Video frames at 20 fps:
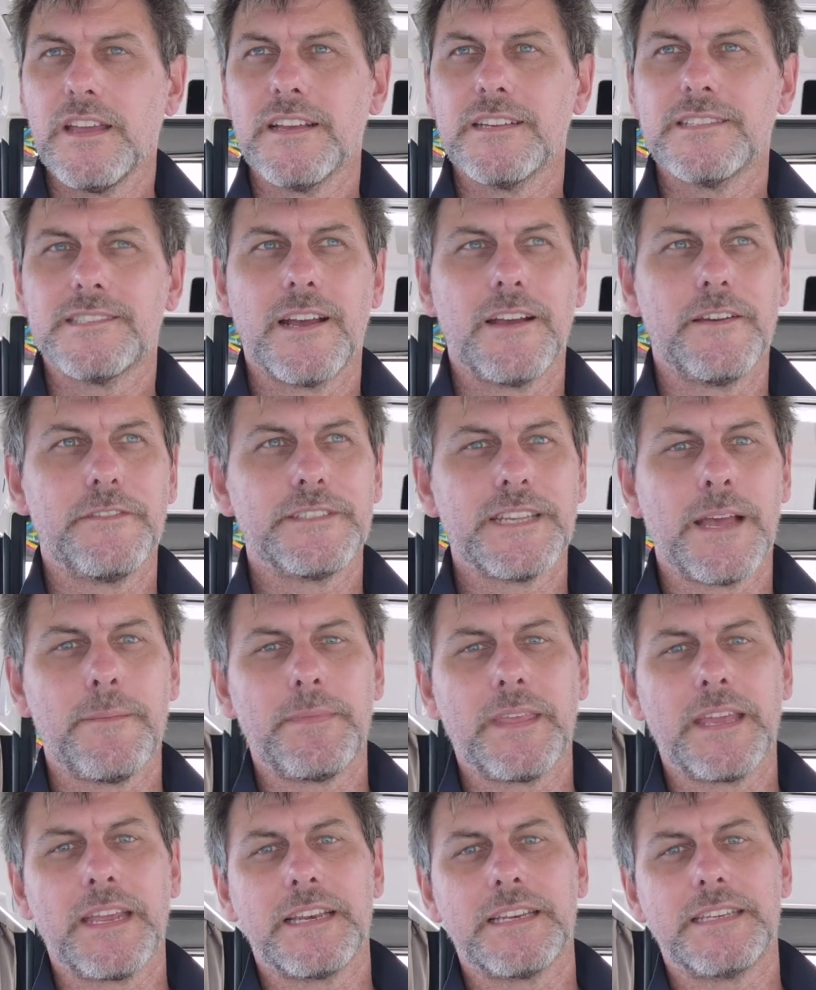So if
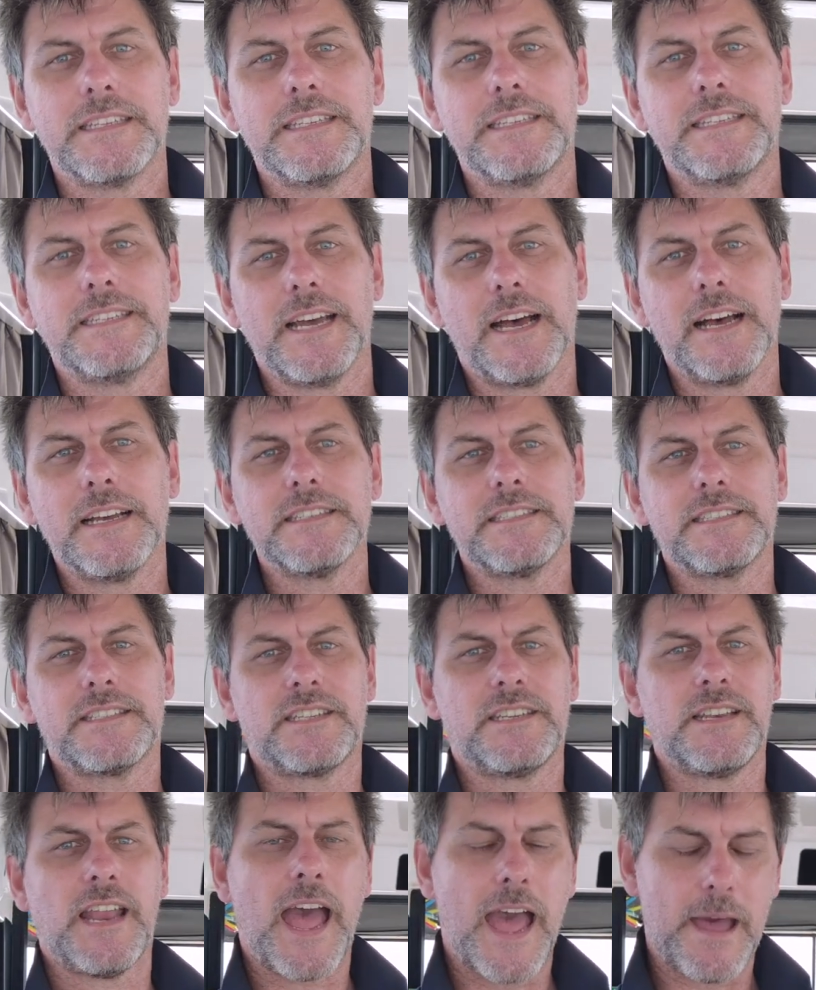something does
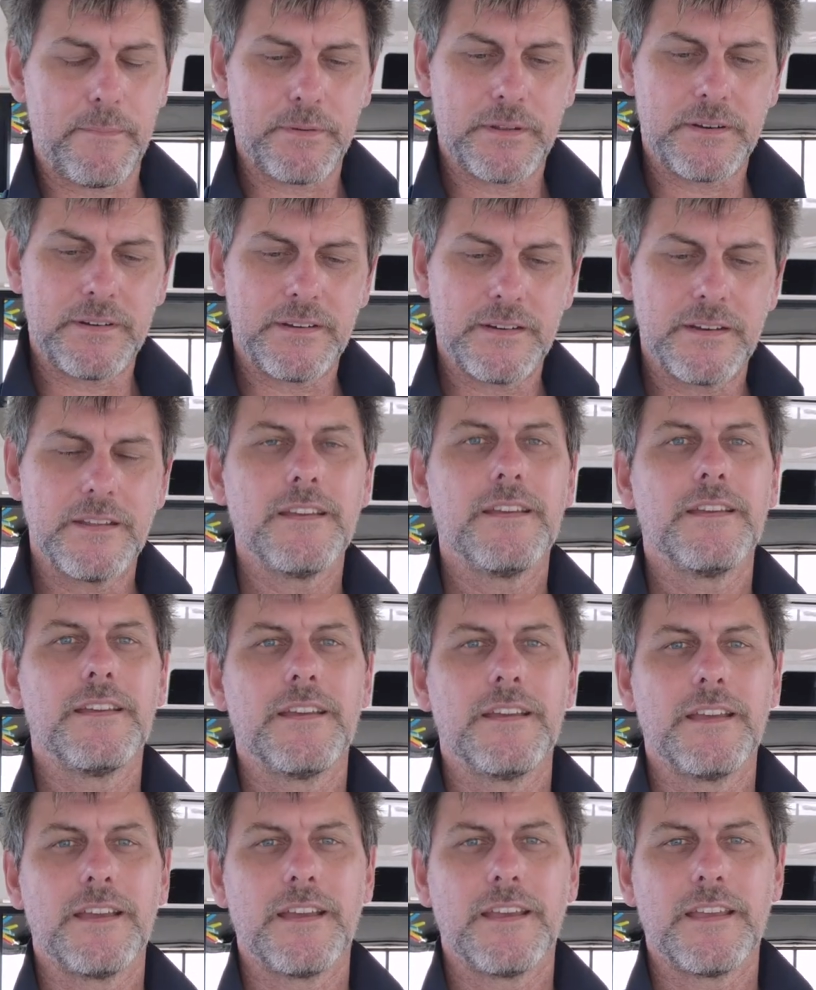happen,
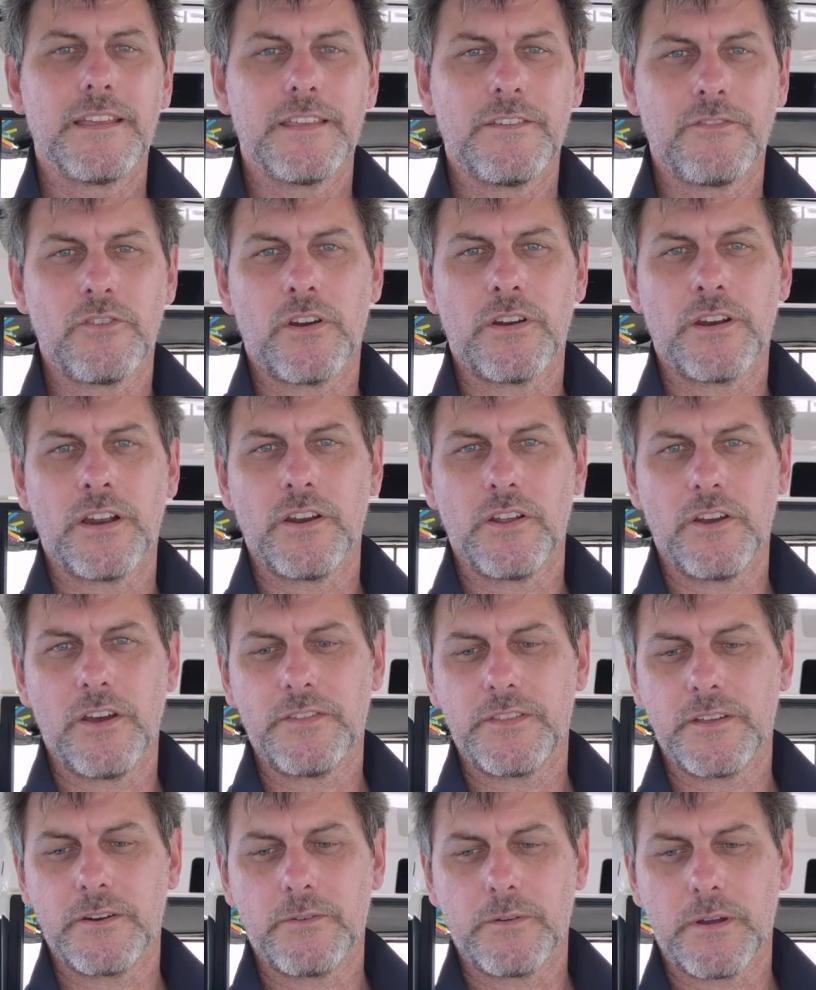you've got an
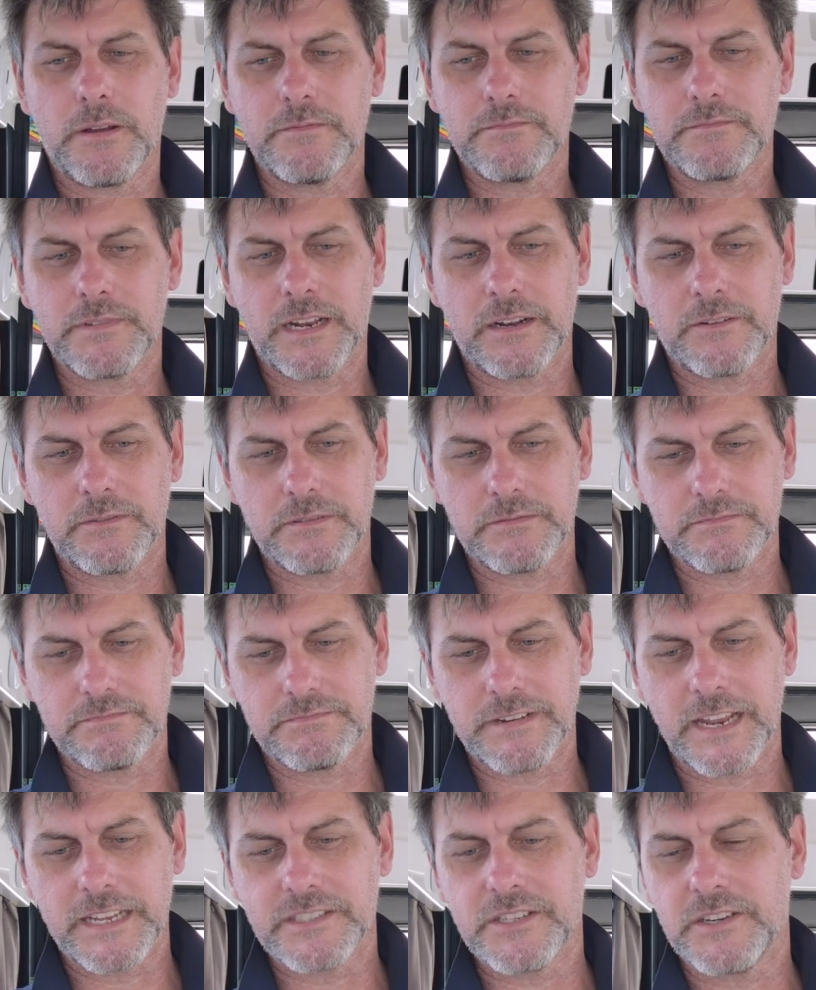alert that'll
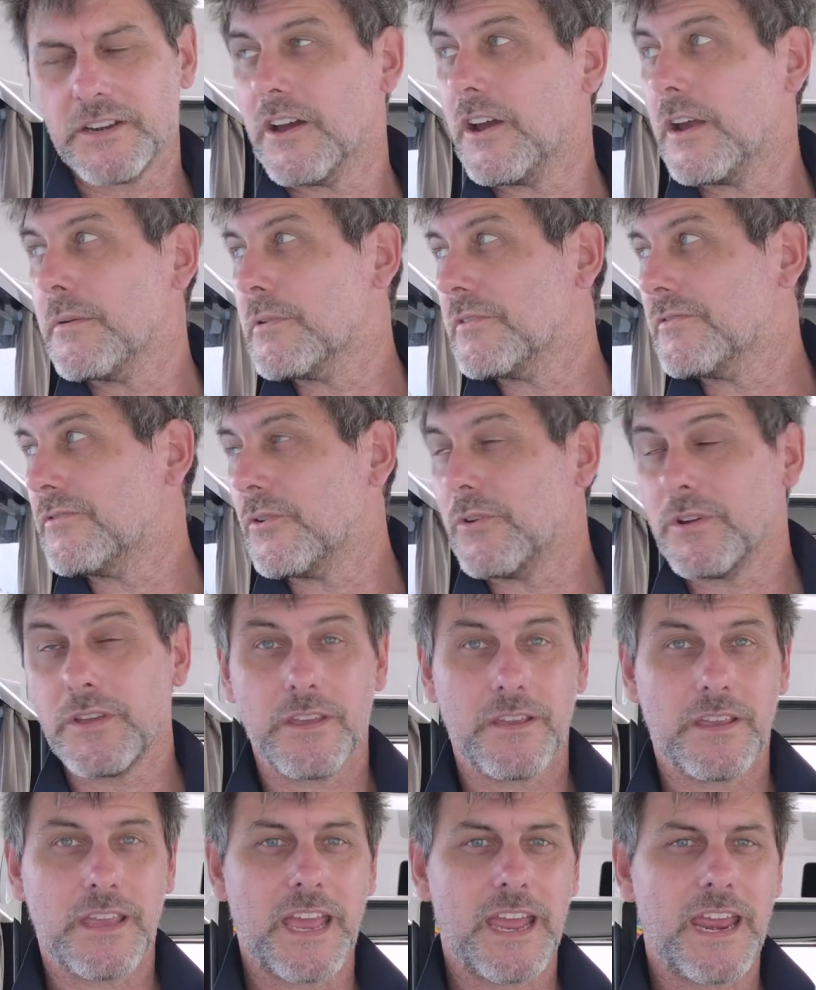let you know before
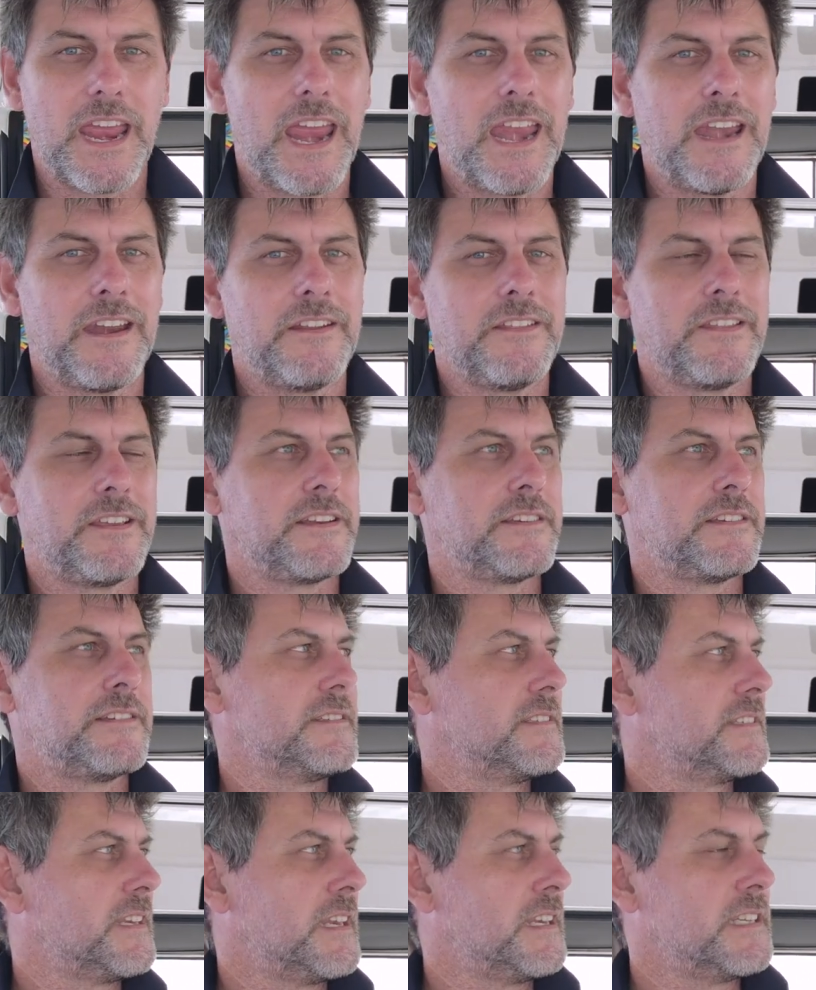you get into
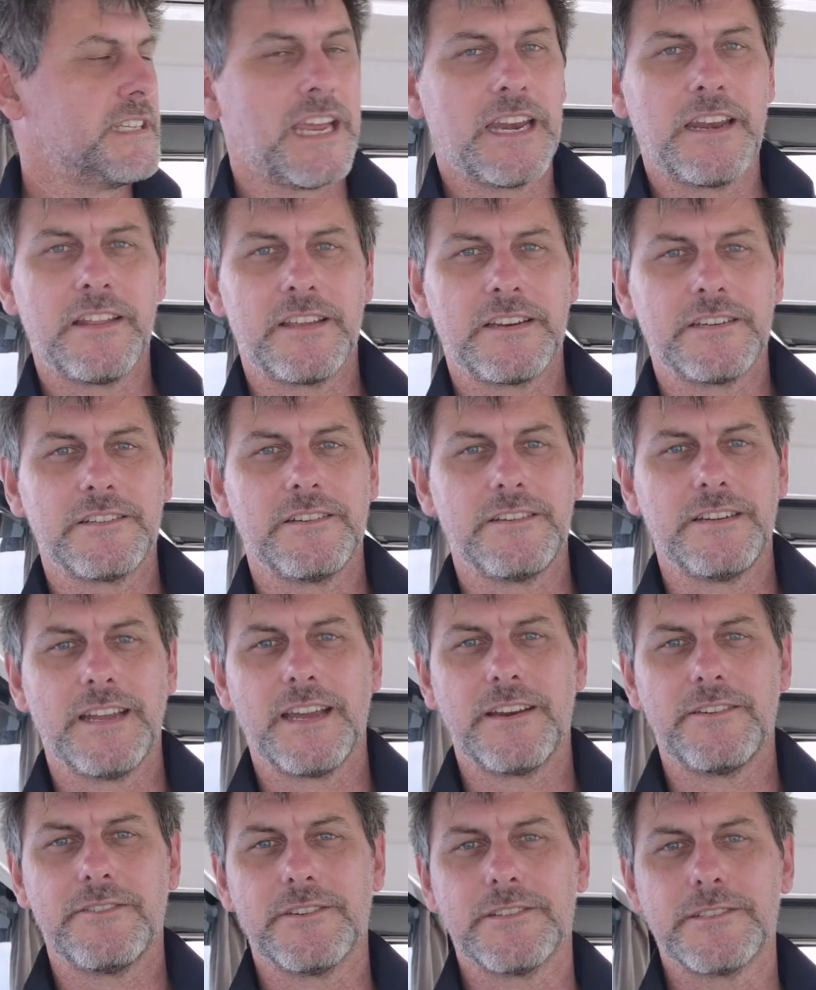anything too
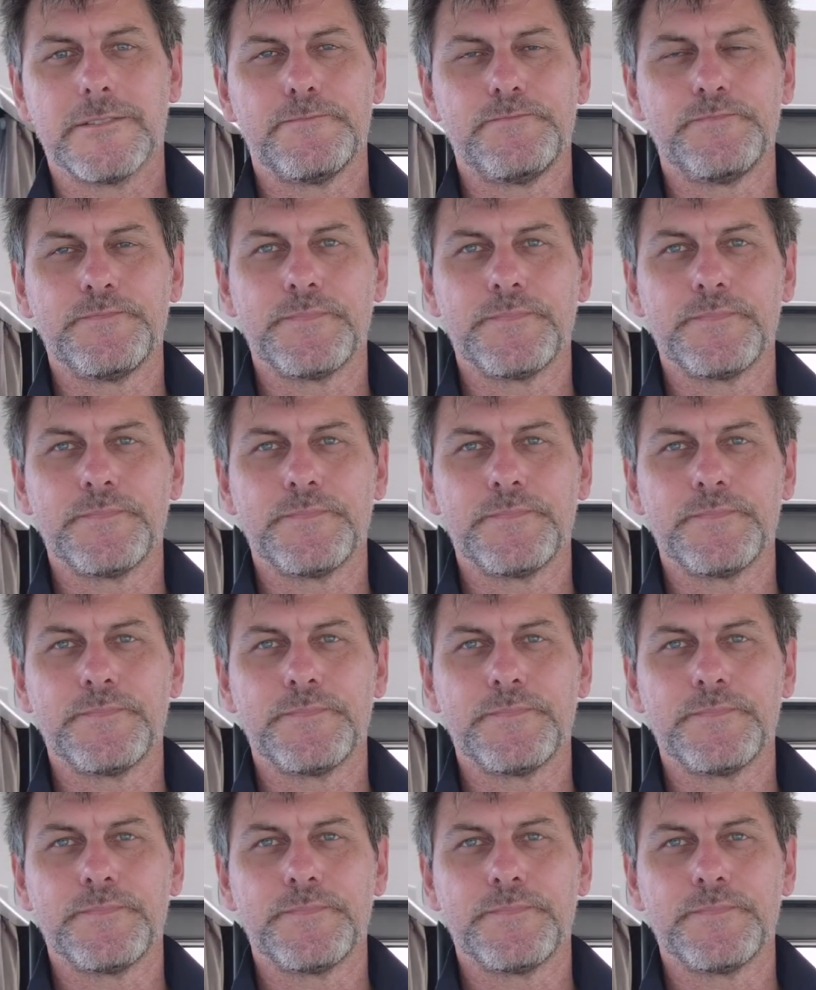dangerous.